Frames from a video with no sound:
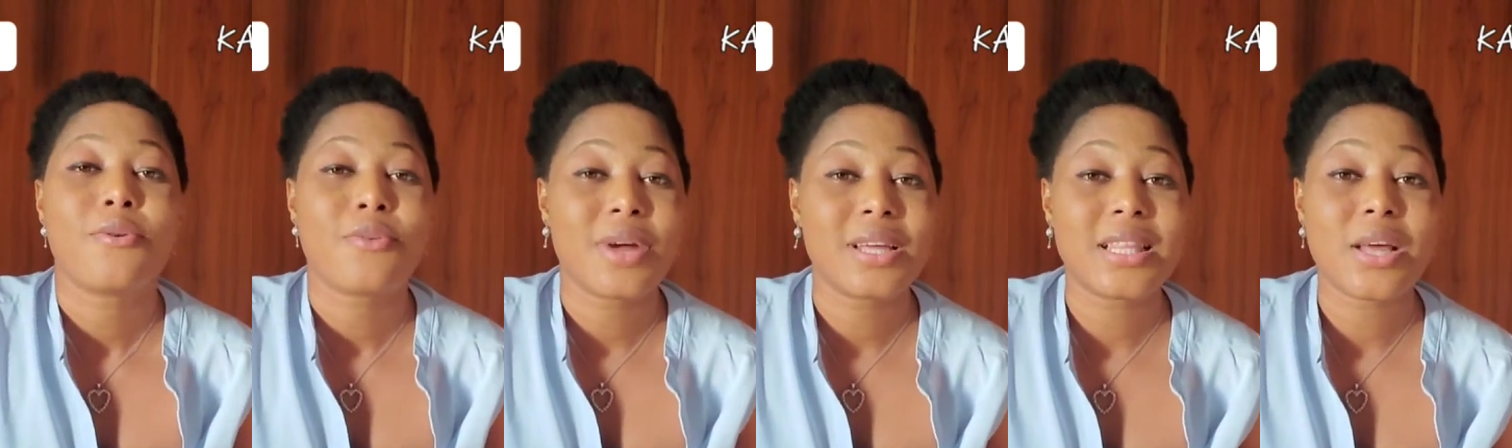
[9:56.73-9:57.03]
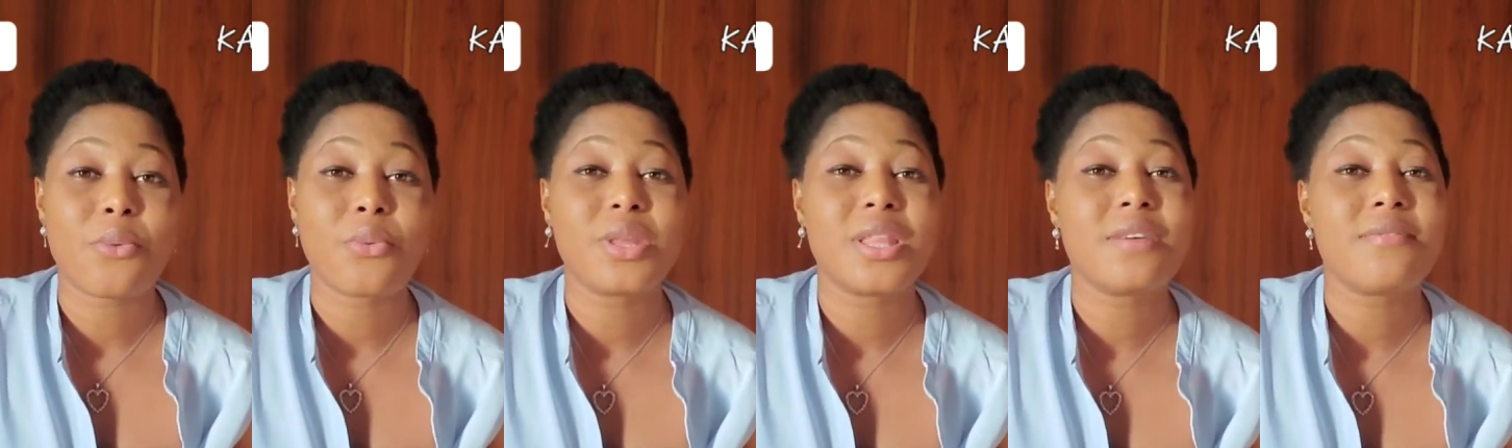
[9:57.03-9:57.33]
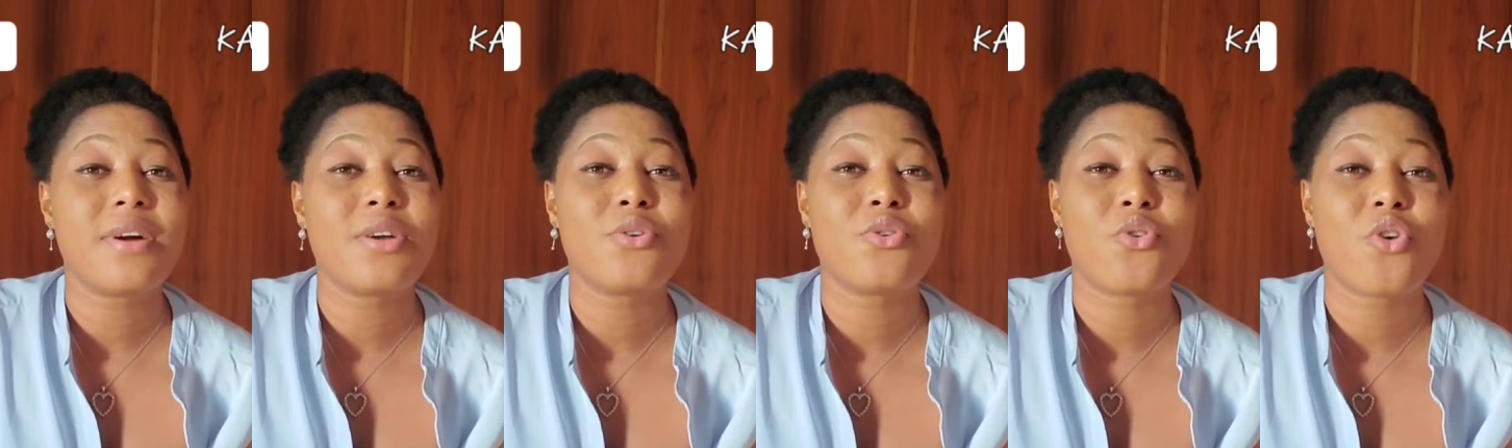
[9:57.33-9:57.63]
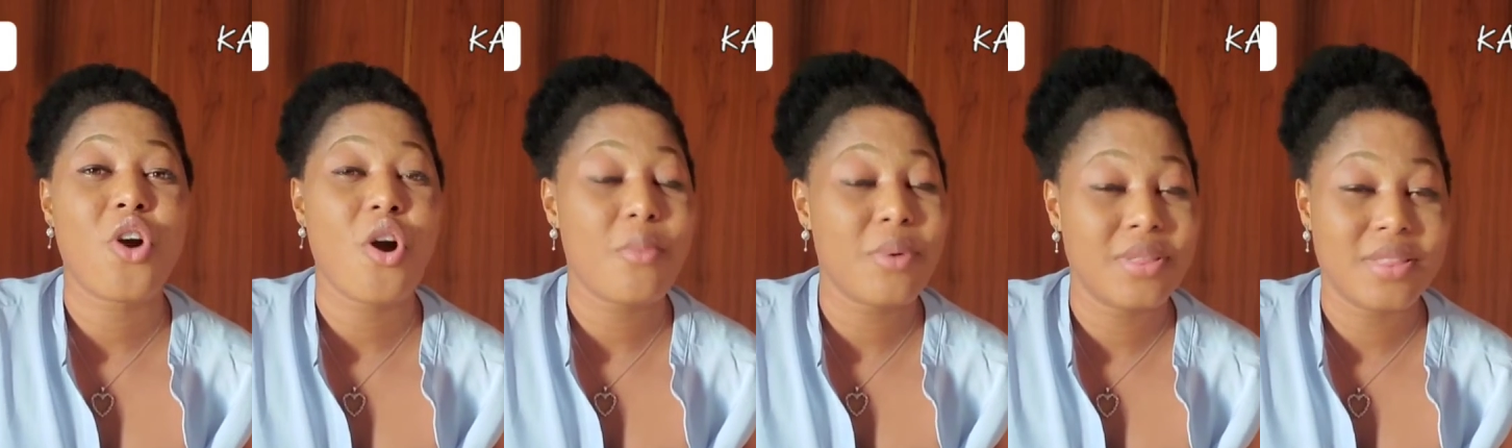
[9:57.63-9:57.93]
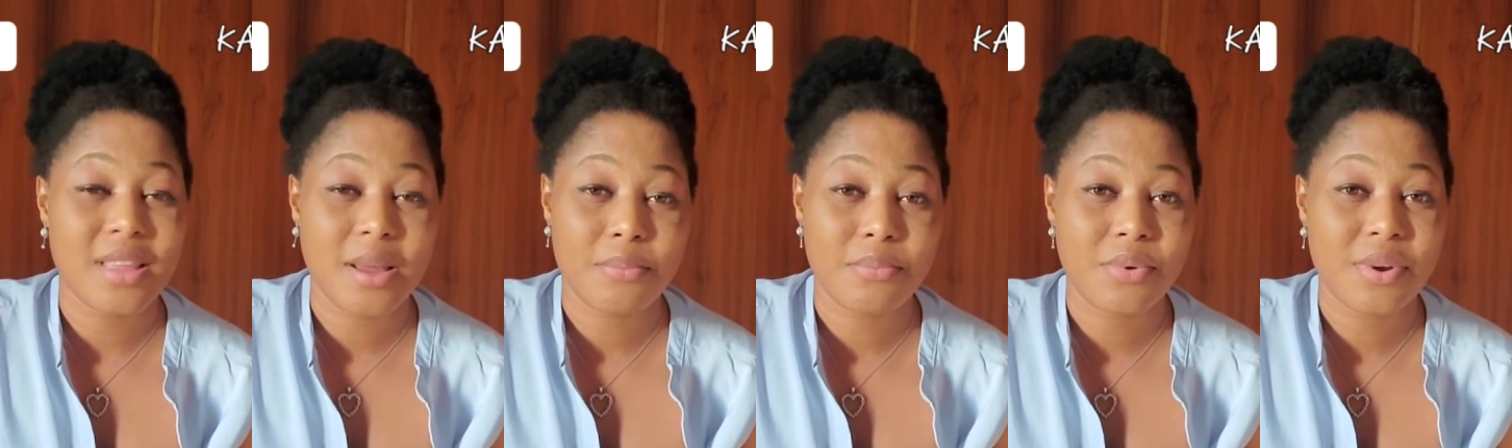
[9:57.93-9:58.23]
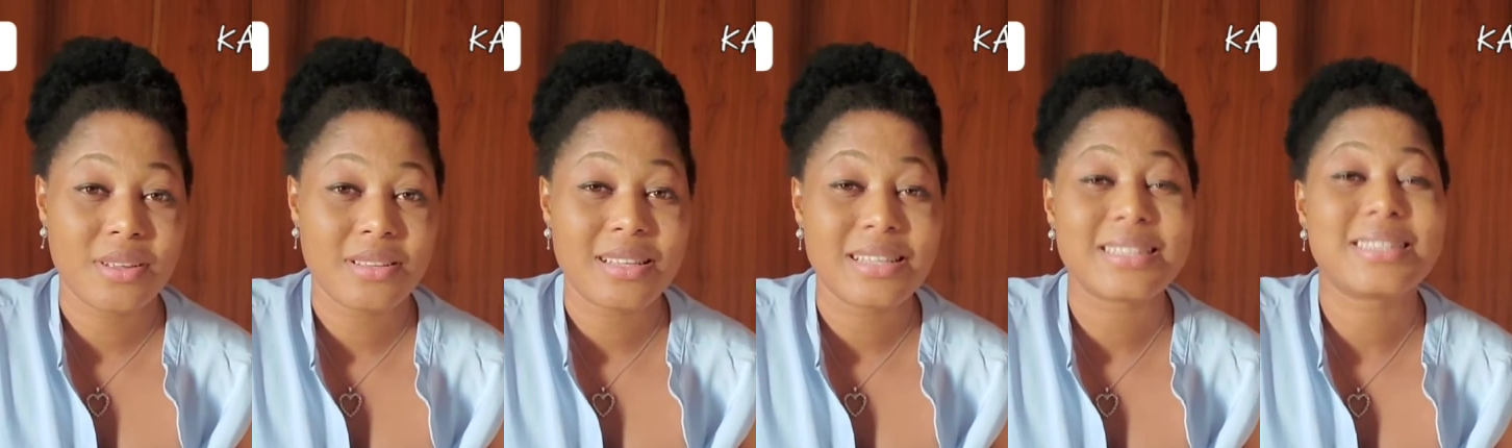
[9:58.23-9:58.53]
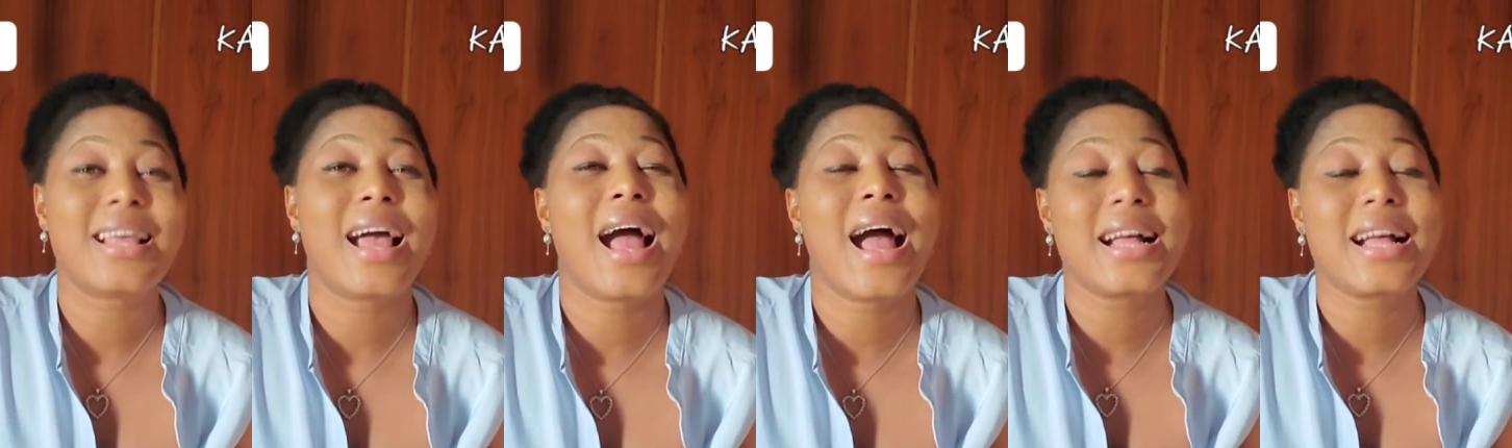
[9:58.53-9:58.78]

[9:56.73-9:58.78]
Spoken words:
Rather, whenever you come in their presence,